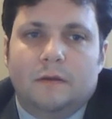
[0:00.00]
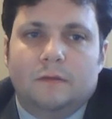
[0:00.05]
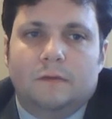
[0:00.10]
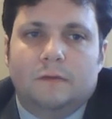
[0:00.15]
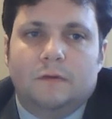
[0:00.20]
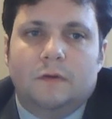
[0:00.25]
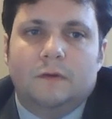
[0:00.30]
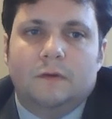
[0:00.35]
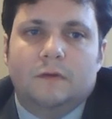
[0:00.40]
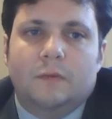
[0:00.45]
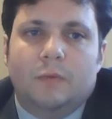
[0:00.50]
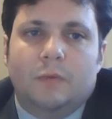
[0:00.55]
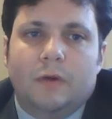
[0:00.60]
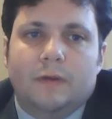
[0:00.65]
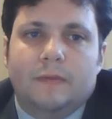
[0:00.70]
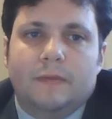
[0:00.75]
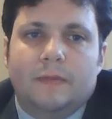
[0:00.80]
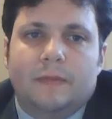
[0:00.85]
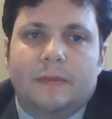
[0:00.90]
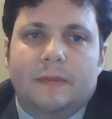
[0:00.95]
So
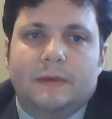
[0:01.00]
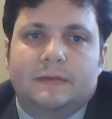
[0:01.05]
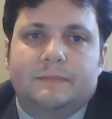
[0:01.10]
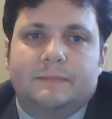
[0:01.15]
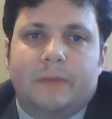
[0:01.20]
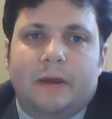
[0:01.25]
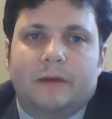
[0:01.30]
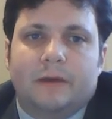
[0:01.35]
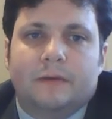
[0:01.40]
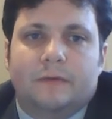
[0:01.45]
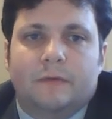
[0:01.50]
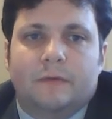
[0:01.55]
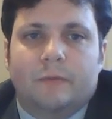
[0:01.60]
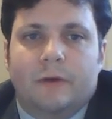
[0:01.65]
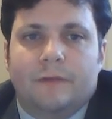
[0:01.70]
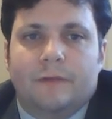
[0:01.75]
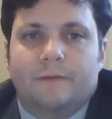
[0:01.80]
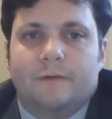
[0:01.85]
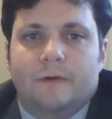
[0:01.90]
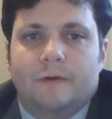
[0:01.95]
just to bring this
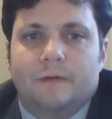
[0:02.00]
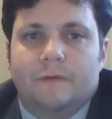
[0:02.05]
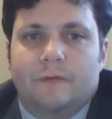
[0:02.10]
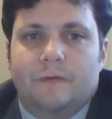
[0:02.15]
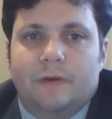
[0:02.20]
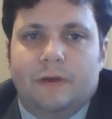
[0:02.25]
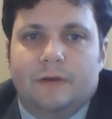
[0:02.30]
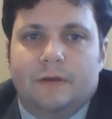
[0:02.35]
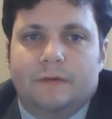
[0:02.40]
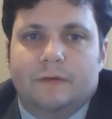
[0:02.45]
back to where the first